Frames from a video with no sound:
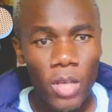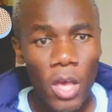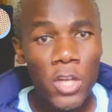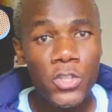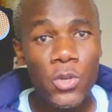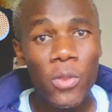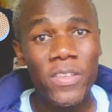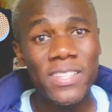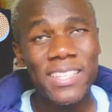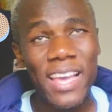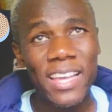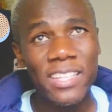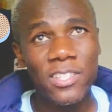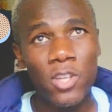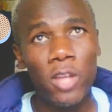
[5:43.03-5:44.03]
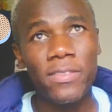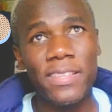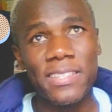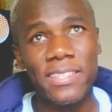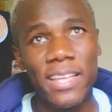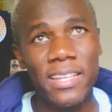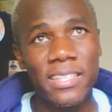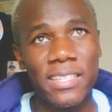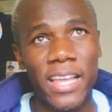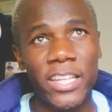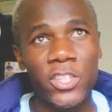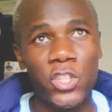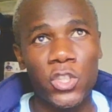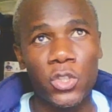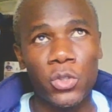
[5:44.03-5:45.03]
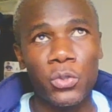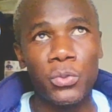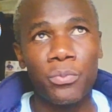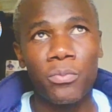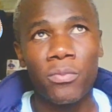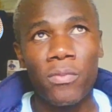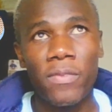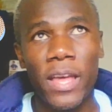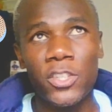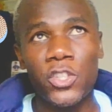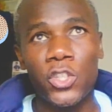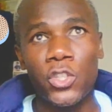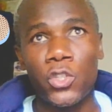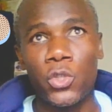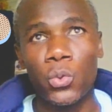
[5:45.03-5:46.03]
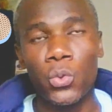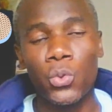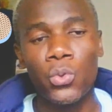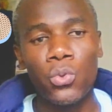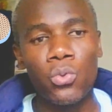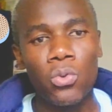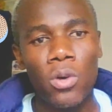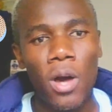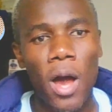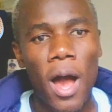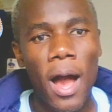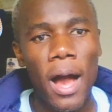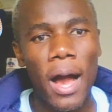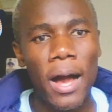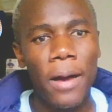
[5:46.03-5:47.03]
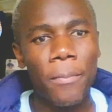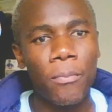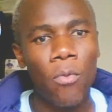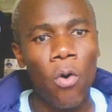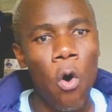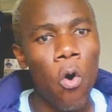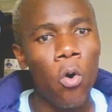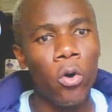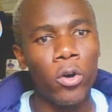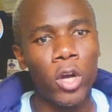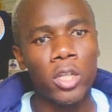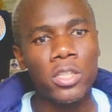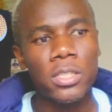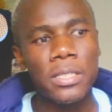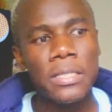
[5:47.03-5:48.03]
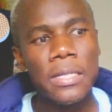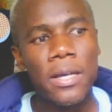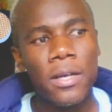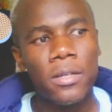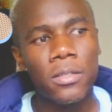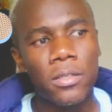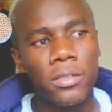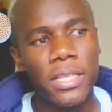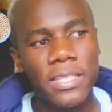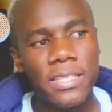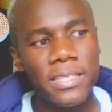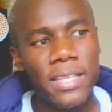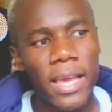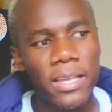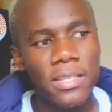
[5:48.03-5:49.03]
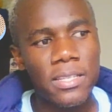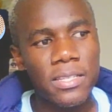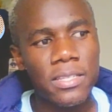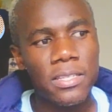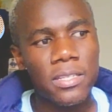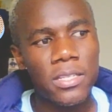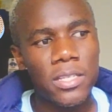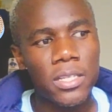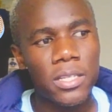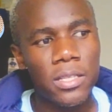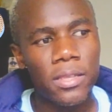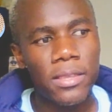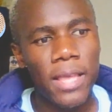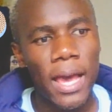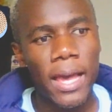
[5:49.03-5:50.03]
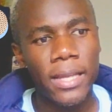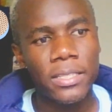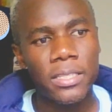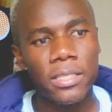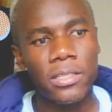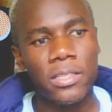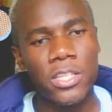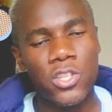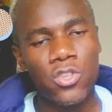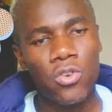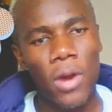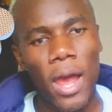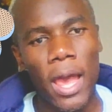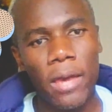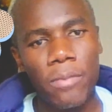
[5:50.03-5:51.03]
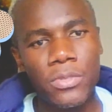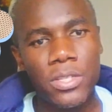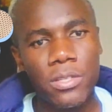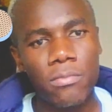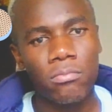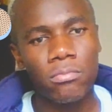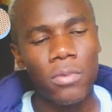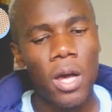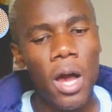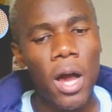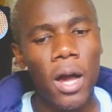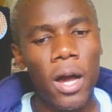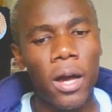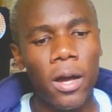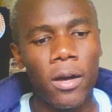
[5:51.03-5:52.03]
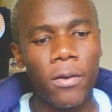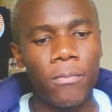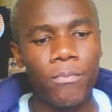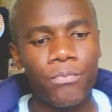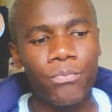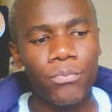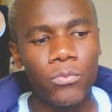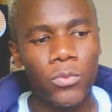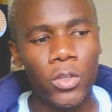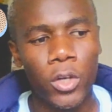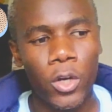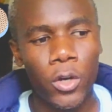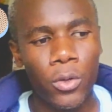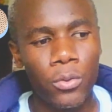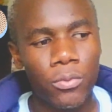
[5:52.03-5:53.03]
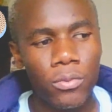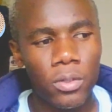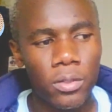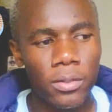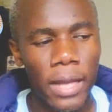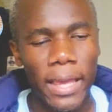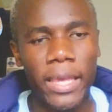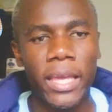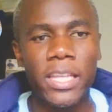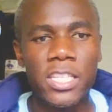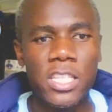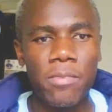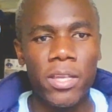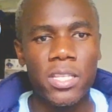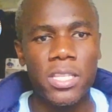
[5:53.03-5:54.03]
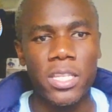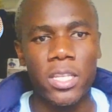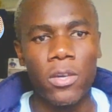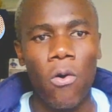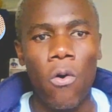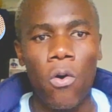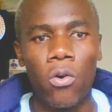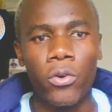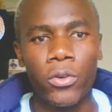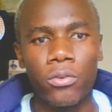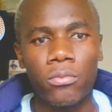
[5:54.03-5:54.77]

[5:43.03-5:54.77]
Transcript: So the sex, not the sex that you do, or not the sex that describes like intimacy, or